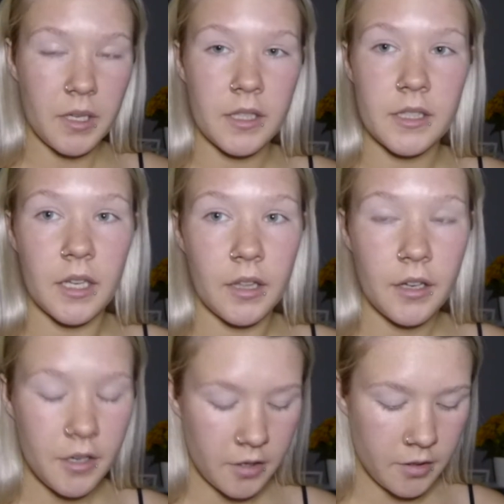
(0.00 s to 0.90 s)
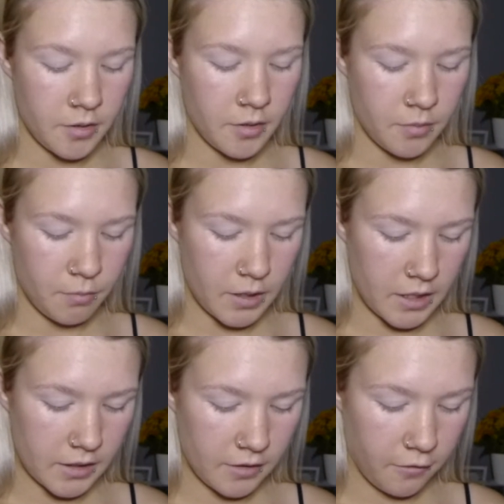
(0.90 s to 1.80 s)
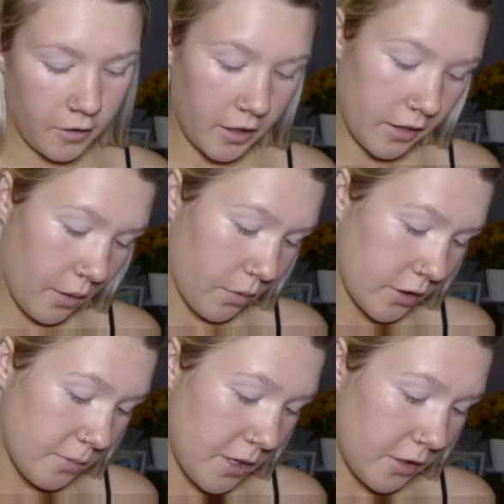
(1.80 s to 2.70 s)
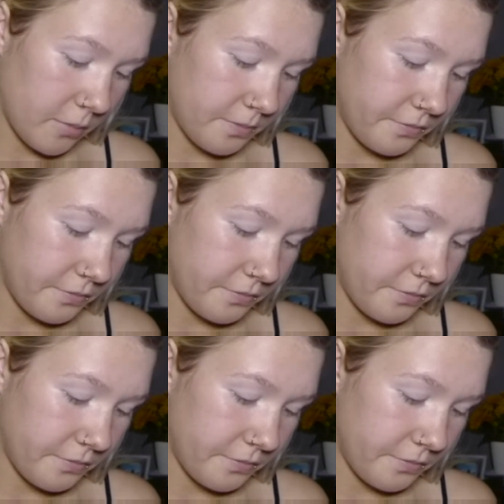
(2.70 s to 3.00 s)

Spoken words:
concealer because I feel like that works better.